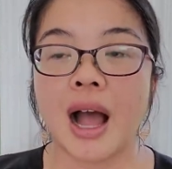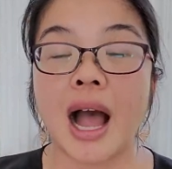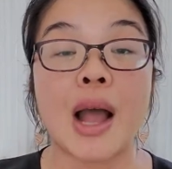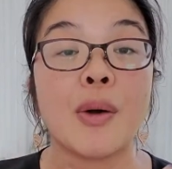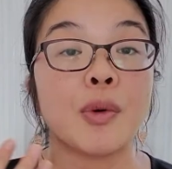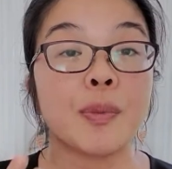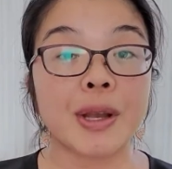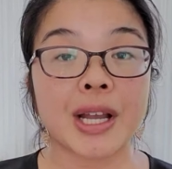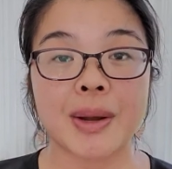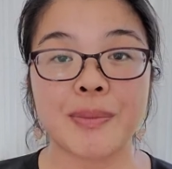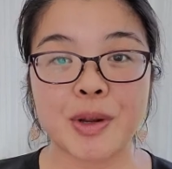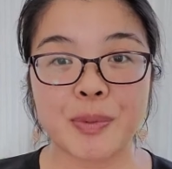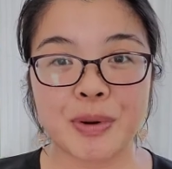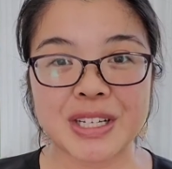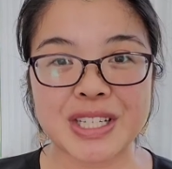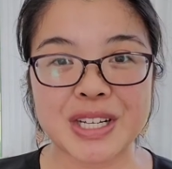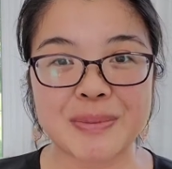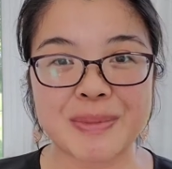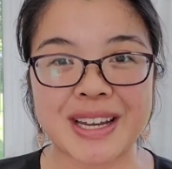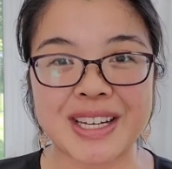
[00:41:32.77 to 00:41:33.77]
I will become your
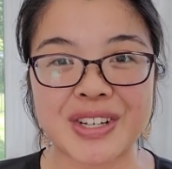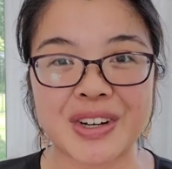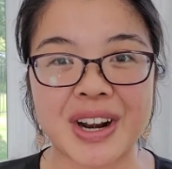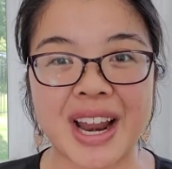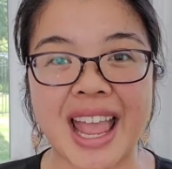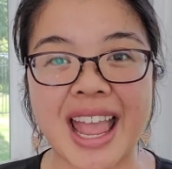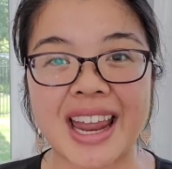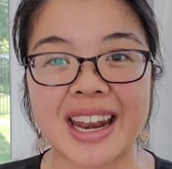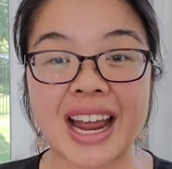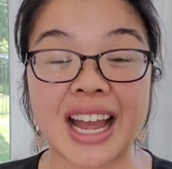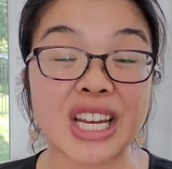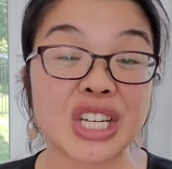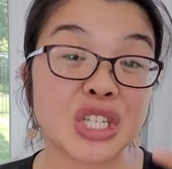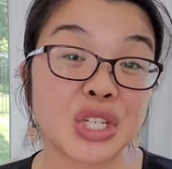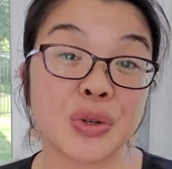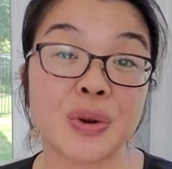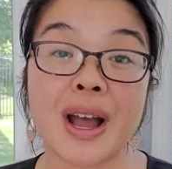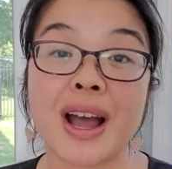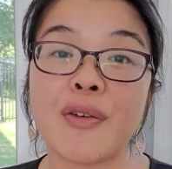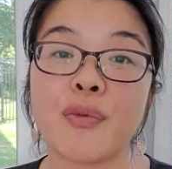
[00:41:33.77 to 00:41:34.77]
personal mentor and I
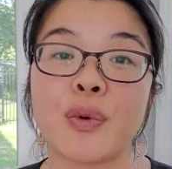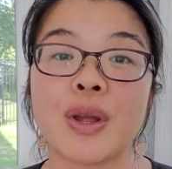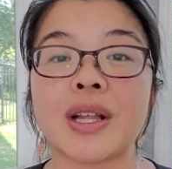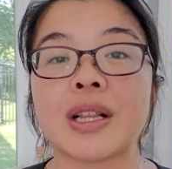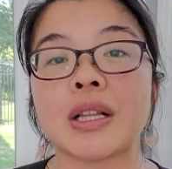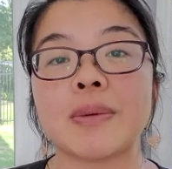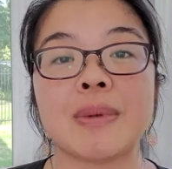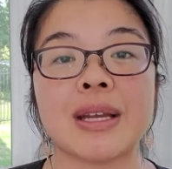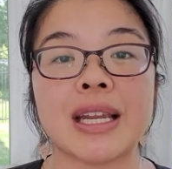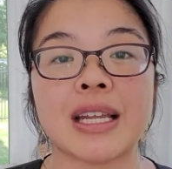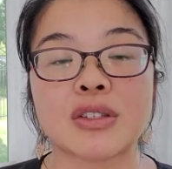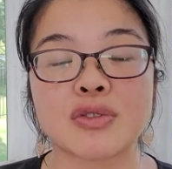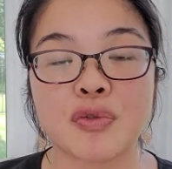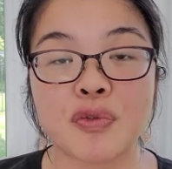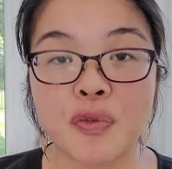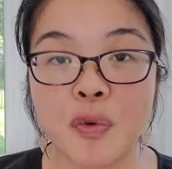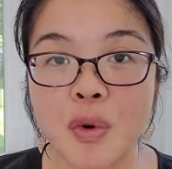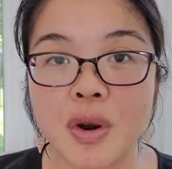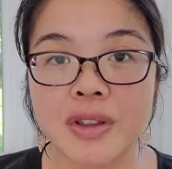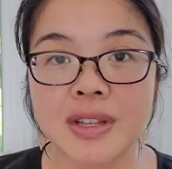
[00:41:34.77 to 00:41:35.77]
do have weekly meetings
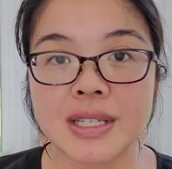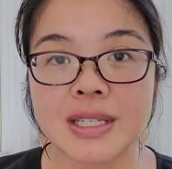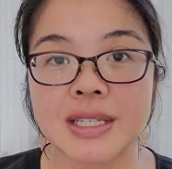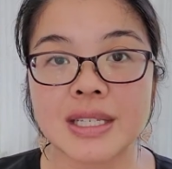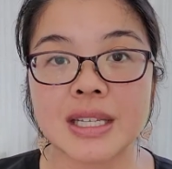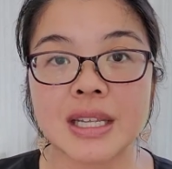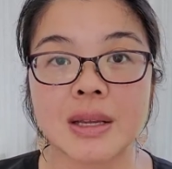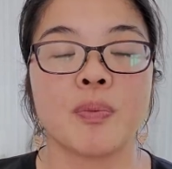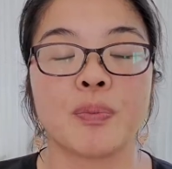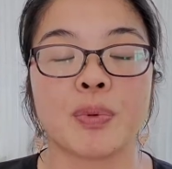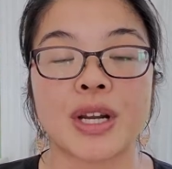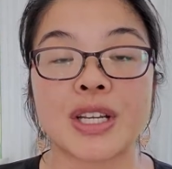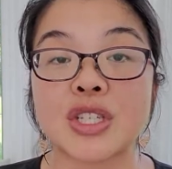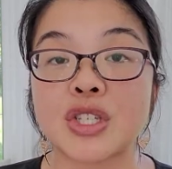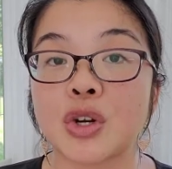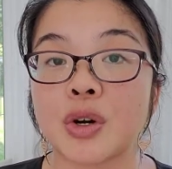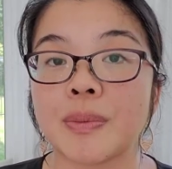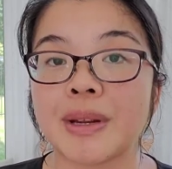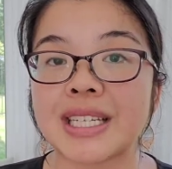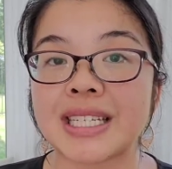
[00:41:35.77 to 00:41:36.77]
for the team
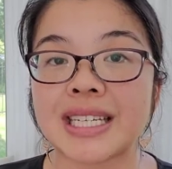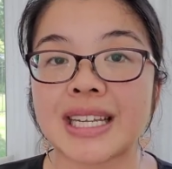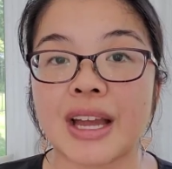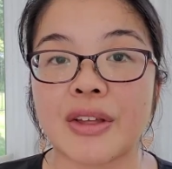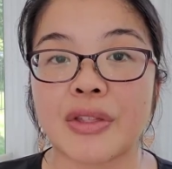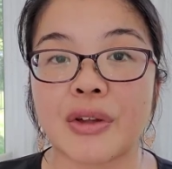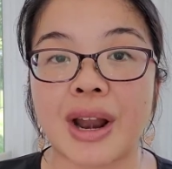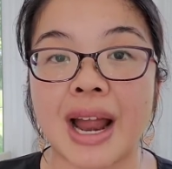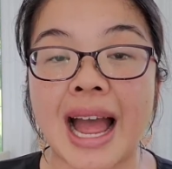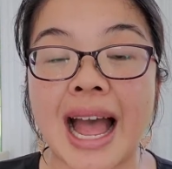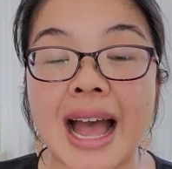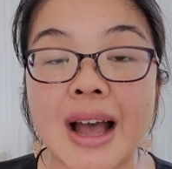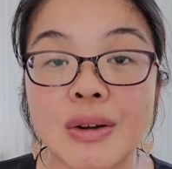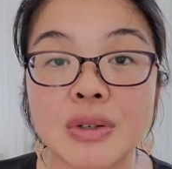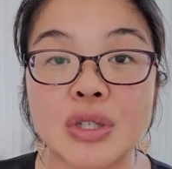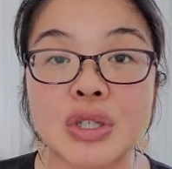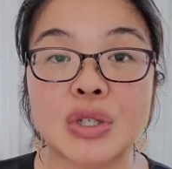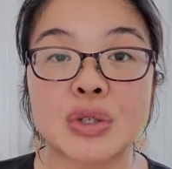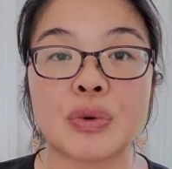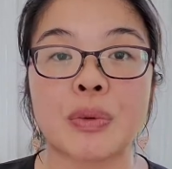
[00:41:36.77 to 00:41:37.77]
brainstorming together how
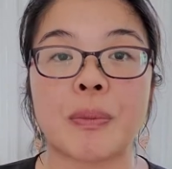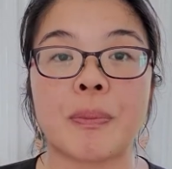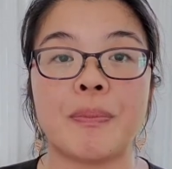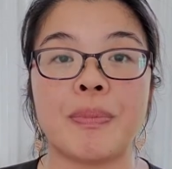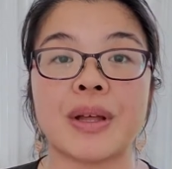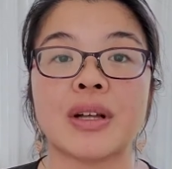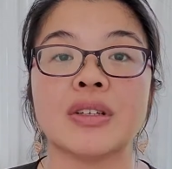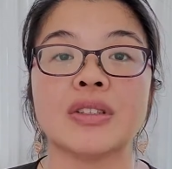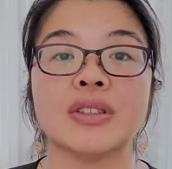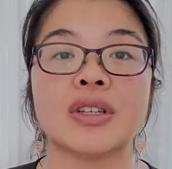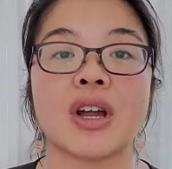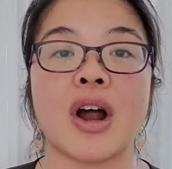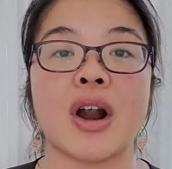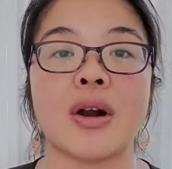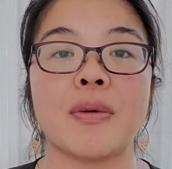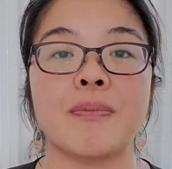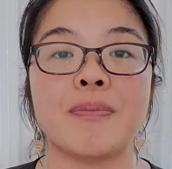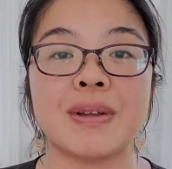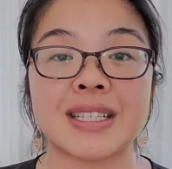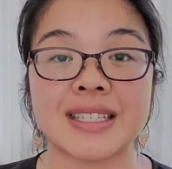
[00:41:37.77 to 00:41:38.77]
to build
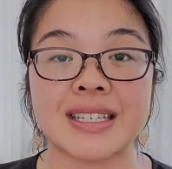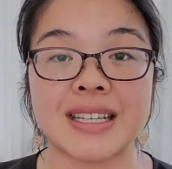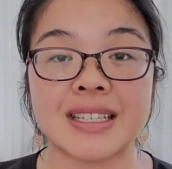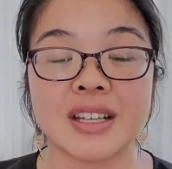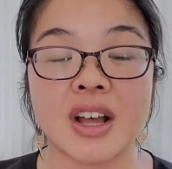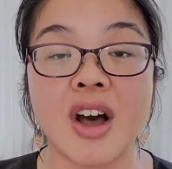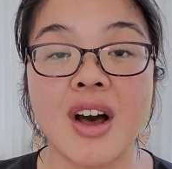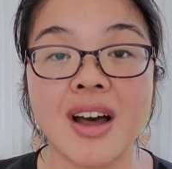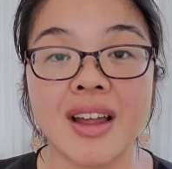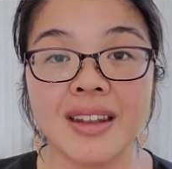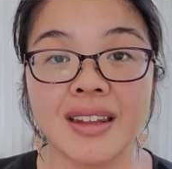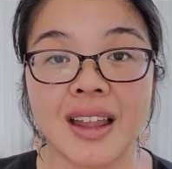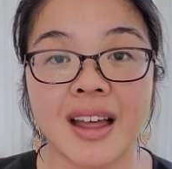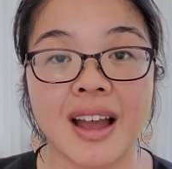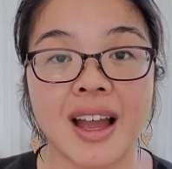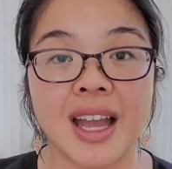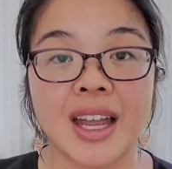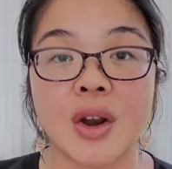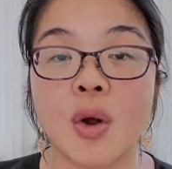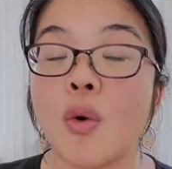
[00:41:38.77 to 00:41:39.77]
our business
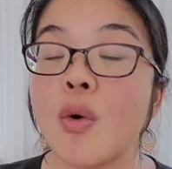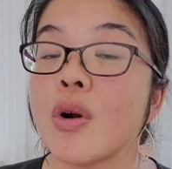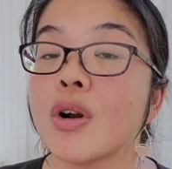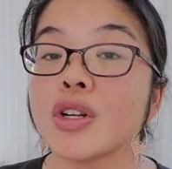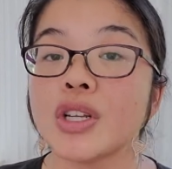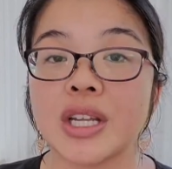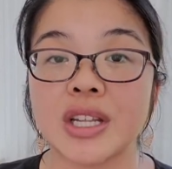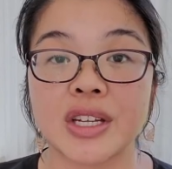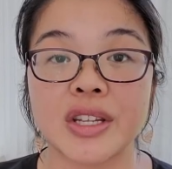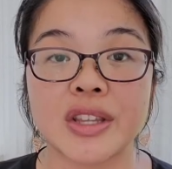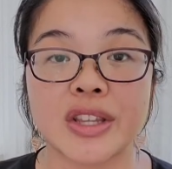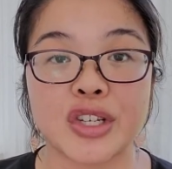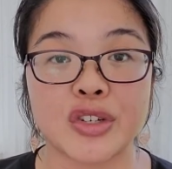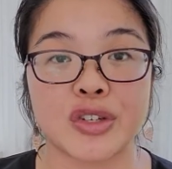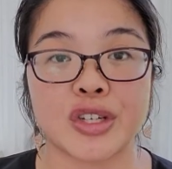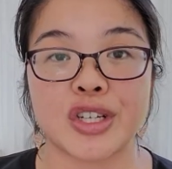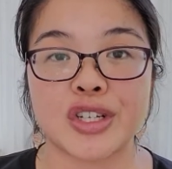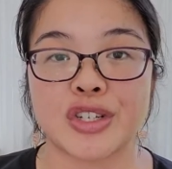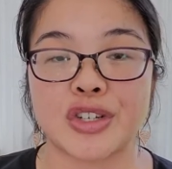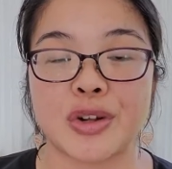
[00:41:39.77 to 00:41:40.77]
online or in the
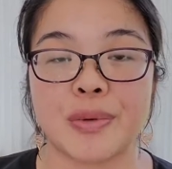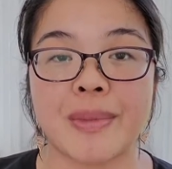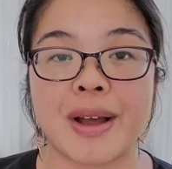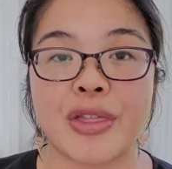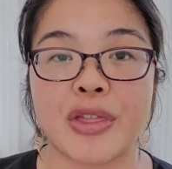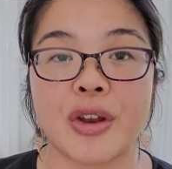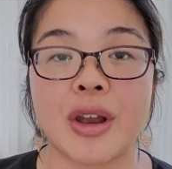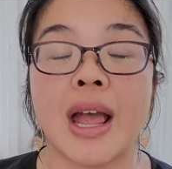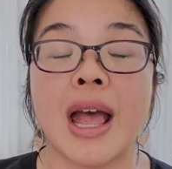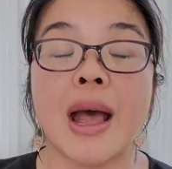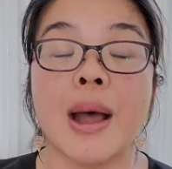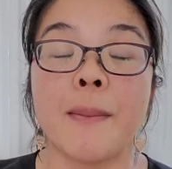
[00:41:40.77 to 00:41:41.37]
traditional method.